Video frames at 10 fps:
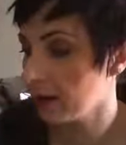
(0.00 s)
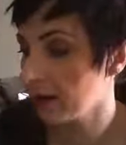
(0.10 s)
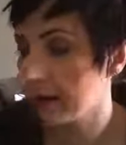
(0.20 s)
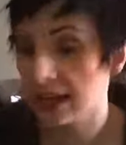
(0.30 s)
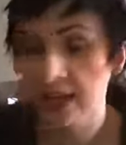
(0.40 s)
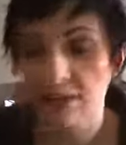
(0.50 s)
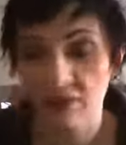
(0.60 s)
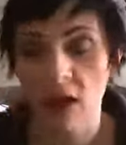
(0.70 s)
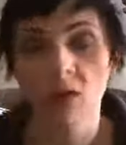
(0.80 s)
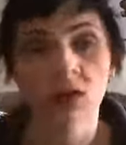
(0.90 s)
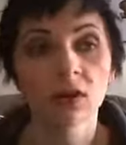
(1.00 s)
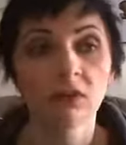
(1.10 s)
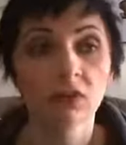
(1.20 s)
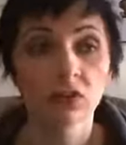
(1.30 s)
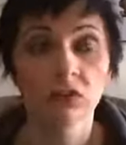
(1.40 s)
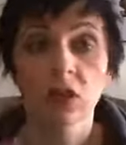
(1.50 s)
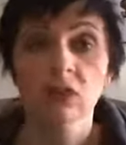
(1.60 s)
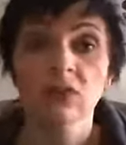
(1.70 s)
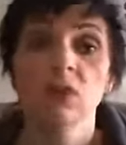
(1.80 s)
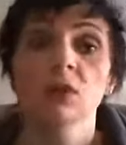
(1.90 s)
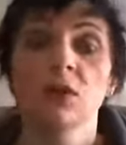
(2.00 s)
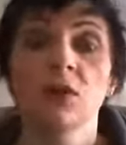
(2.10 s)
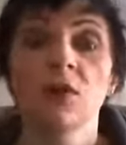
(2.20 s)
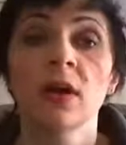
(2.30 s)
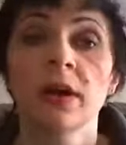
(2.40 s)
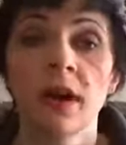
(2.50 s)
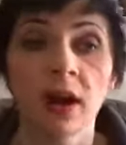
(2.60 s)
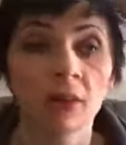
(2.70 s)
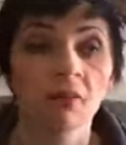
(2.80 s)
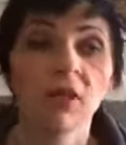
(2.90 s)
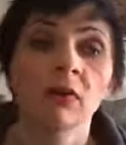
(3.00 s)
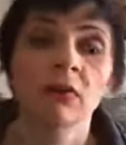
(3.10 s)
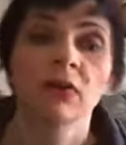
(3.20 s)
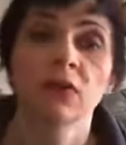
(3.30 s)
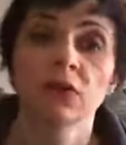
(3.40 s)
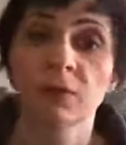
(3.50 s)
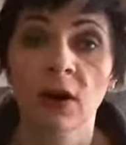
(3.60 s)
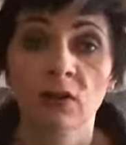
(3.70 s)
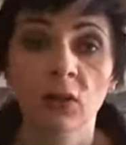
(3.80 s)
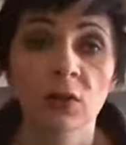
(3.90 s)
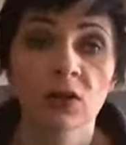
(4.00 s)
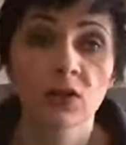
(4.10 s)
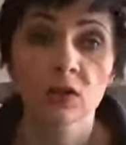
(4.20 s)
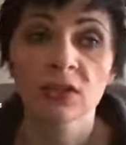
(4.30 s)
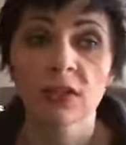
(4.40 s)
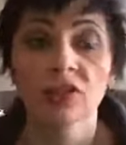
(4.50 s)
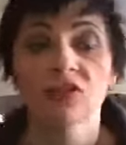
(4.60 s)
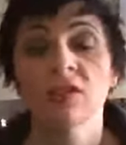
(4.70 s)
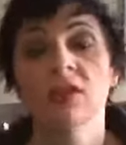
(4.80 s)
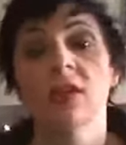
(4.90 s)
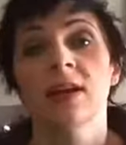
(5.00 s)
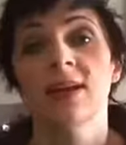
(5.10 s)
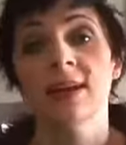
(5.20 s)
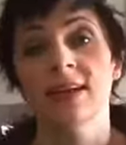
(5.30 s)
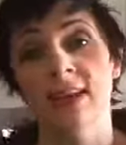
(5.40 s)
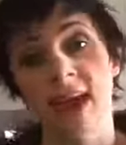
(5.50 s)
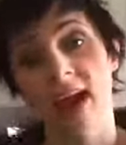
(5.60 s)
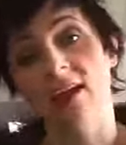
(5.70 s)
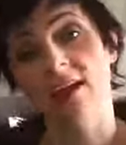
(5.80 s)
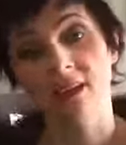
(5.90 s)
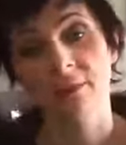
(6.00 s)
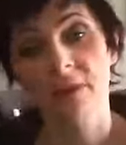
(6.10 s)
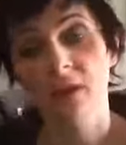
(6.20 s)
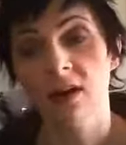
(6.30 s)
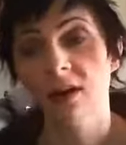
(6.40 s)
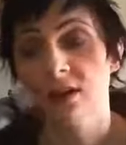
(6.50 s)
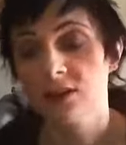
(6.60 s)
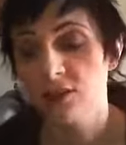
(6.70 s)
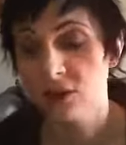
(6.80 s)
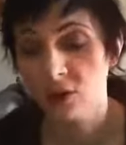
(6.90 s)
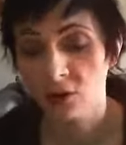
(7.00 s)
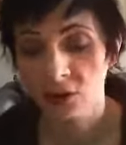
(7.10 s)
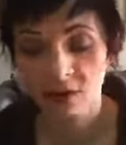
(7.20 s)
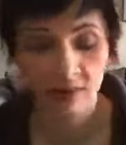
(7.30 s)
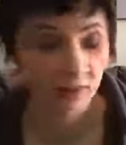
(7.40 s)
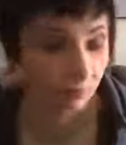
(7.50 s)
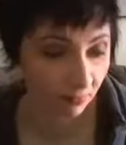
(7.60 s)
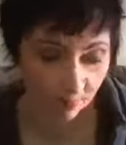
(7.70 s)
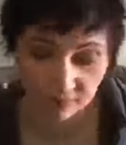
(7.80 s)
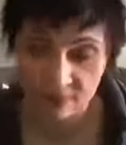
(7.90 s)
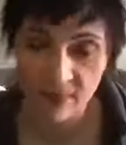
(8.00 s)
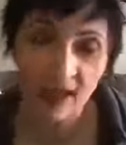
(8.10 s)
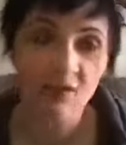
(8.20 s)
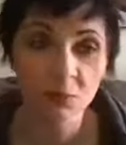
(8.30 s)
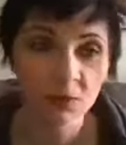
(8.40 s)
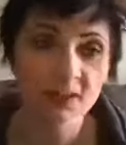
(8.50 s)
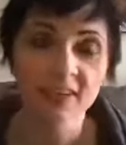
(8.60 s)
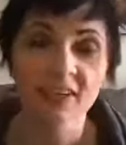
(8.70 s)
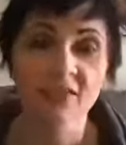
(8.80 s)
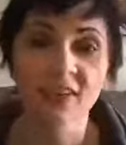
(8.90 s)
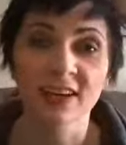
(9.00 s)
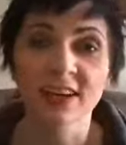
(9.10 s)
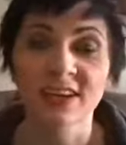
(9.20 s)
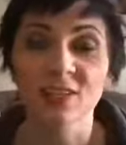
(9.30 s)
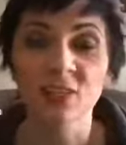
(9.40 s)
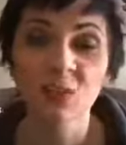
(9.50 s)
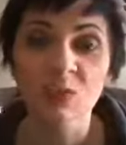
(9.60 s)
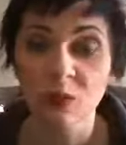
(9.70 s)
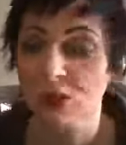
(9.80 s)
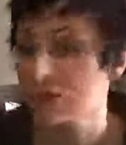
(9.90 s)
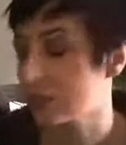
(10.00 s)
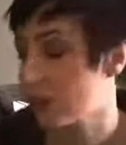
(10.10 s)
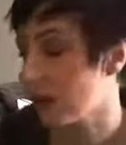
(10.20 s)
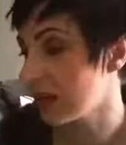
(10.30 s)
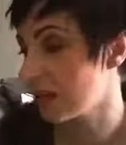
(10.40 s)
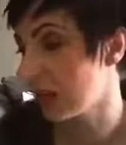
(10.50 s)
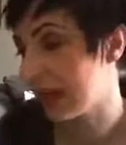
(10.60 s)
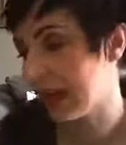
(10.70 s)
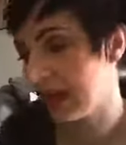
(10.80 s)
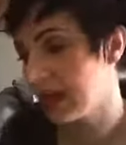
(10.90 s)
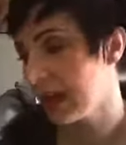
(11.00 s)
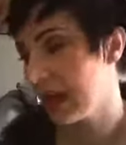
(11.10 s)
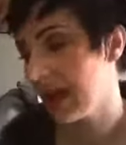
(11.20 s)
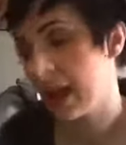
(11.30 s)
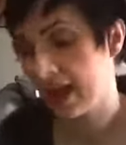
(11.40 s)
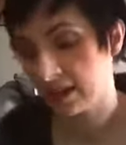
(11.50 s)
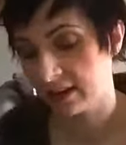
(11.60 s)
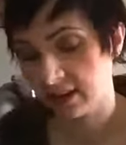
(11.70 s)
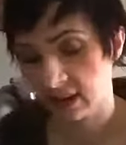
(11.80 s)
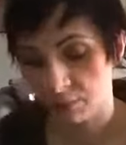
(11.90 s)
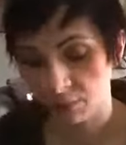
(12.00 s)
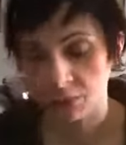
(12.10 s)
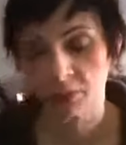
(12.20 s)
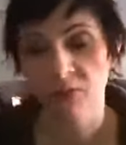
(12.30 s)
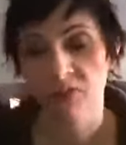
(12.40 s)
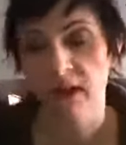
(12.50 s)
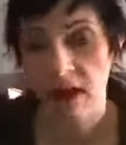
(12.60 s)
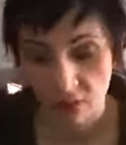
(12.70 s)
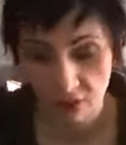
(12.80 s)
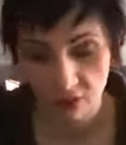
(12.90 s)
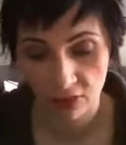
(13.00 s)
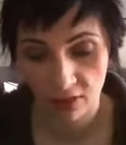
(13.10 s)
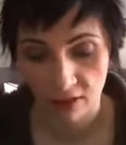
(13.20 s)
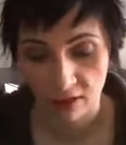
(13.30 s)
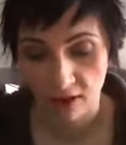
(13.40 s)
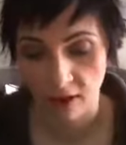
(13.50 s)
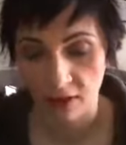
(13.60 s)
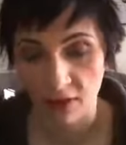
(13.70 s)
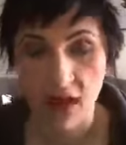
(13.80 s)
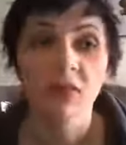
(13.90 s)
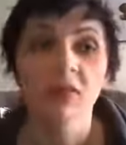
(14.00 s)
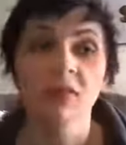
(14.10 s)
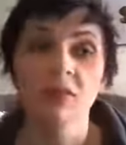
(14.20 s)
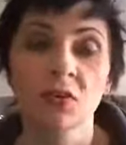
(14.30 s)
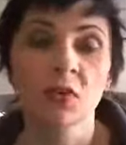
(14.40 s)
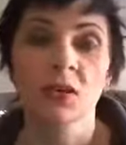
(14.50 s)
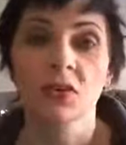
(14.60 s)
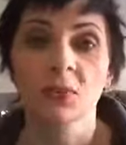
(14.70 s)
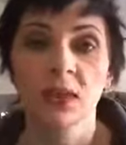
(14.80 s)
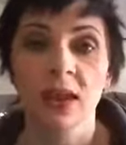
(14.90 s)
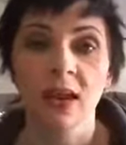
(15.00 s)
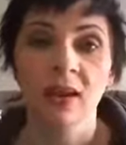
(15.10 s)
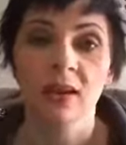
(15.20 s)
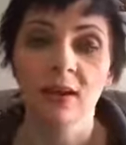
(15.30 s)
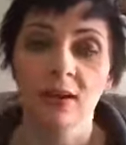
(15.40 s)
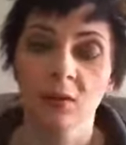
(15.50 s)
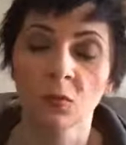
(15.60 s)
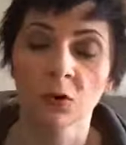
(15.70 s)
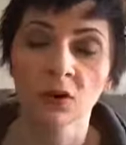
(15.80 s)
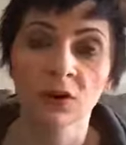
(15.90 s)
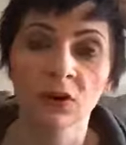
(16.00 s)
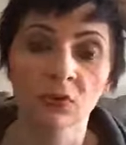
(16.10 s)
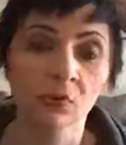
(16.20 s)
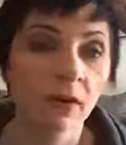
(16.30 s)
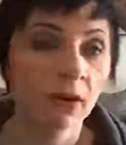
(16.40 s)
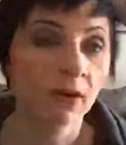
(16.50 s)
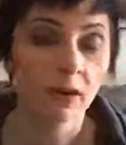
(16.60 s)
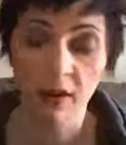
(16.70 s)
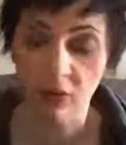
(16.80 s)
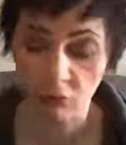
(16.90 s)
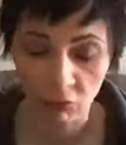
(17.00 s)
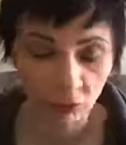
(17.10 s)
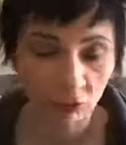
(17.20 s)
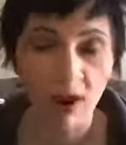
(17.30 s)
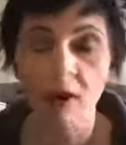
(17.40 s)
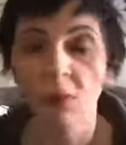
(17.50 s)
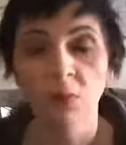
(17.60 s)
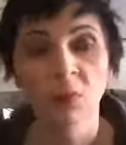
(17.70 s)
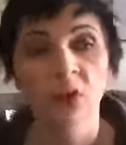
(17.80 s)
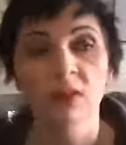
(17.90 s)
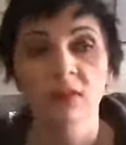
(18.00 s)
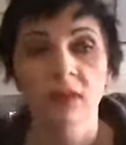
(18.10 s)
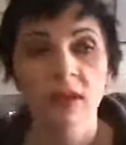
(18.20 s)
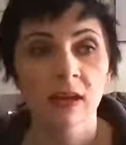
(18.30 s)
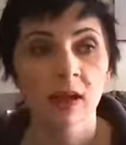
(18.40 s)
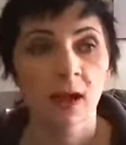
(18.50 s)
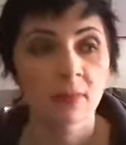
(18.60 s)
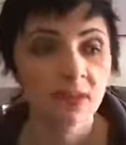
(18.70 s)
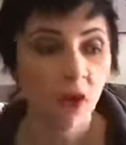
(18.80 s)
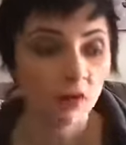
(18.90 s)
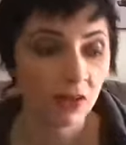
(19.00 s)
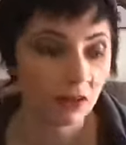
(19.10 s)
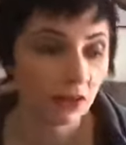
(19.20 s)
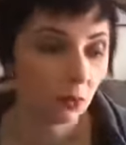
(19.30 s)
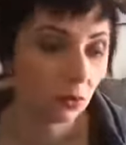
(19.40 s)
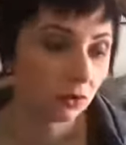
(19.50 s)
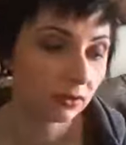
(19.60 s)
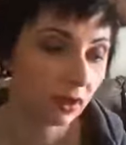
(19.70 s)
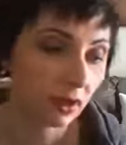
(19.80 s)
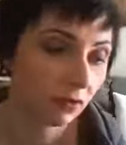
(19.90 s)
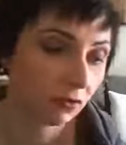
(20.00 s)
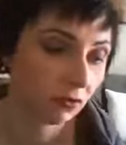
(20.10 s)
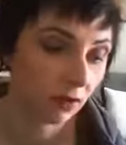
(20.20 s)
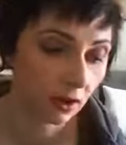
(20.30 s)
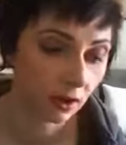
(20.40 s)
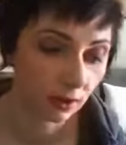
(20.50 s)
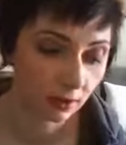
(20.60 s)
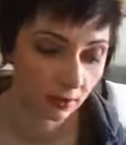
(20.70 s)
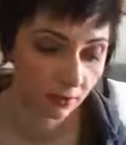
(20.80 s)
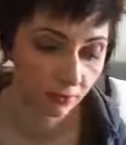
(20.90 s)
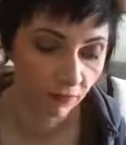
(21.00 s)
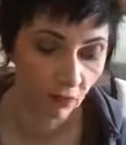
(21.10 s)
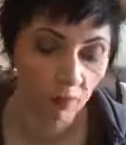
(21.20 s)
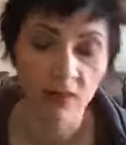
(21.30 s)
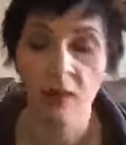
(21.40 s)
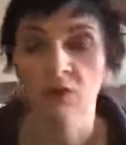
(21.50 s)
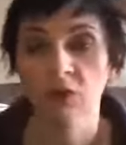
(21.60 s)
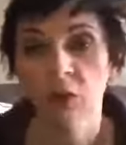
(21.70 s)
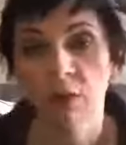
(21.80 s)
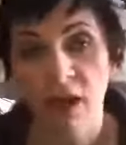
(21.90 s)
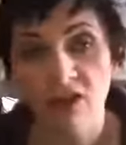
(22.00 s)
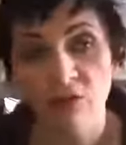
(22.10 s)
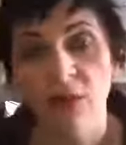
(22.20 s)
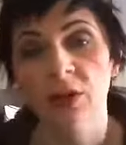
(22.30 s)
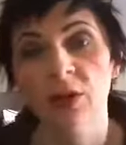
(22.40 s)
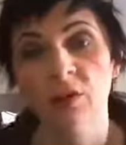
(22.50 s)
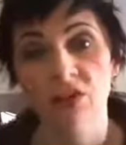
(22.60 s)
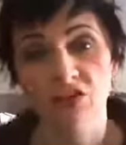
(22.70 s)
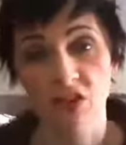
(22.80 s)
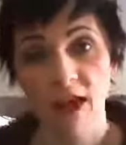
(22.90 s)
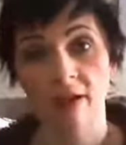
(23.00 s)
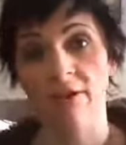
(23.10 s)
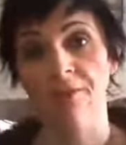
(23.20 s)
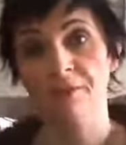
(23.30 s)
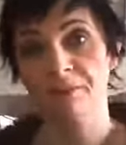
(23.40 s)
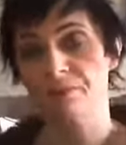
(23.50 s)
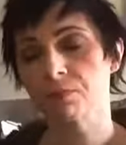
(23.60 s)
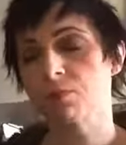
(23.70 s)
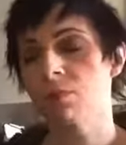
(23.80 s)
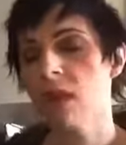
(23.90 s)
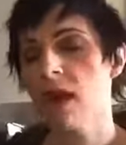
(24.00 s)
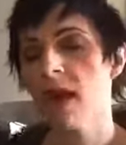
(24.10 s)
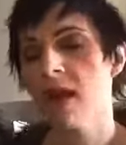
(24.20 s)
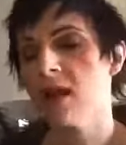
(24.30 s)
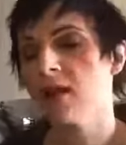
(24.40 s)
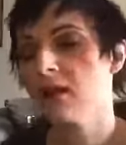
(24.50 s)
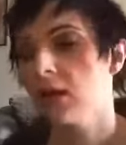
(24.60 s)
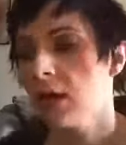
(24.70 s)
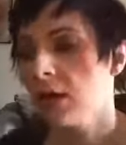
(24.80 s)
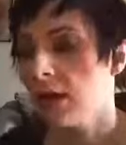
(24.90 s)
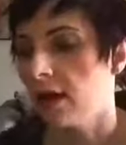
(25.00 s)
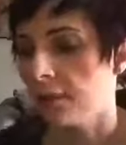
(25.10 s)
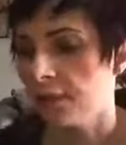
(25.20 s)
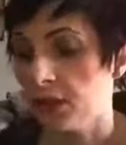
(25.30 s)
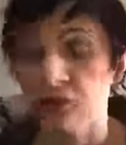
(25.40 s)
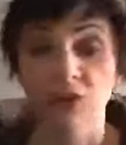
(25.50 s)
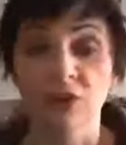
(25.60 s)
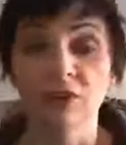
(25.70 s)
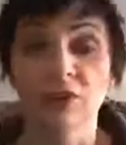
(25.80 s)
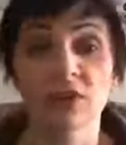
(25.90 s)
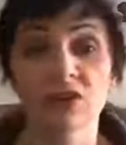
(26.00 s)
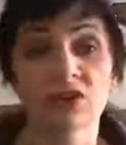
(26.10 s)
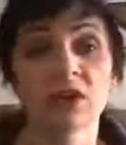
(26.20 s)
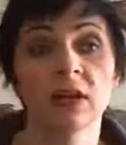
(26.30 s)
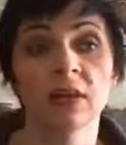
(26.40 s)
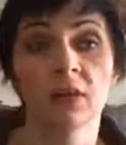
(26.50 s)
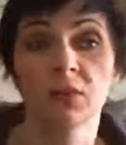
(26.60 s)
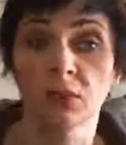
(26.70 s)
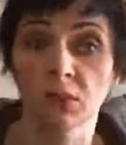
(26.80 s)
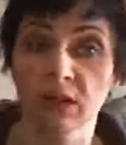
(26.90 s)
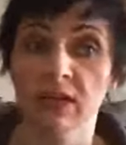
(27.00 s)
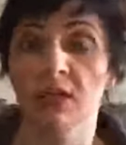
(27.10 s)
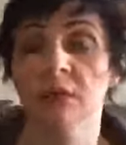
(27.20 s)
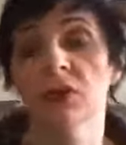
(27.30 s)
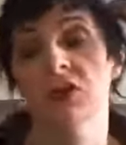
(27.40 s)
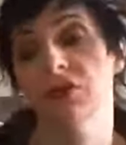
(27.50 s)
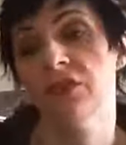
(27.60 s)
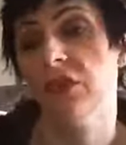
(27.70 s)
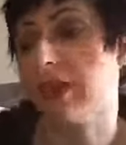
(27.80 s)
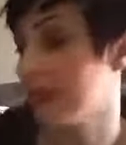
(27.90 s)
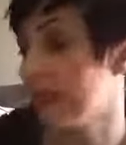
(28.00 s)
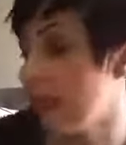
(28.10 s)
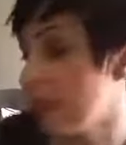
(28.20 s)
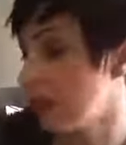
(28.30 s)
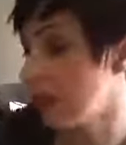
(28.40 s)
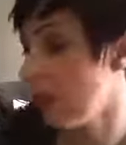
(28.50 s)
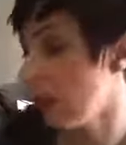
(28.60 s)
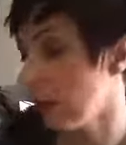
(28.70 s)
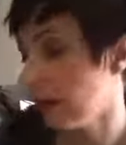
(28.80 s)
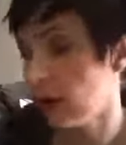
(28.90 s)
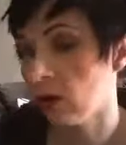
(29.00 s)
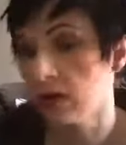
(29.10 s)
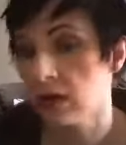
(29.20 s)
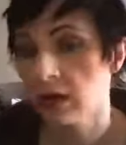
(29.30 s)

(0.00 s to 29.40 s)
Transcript: He founded, for those of you guys who don't know, founded the first paranormal association in Canada. So that is pretty significant. His two books, The 20th Plane and Birth Through Death, The Ethics 20th Plane, were incredible books, delving into the world of a fellow by the name of Louis Benjamin, who was a channel. And so the information and the reading that I'm going to do for you guys today is all about,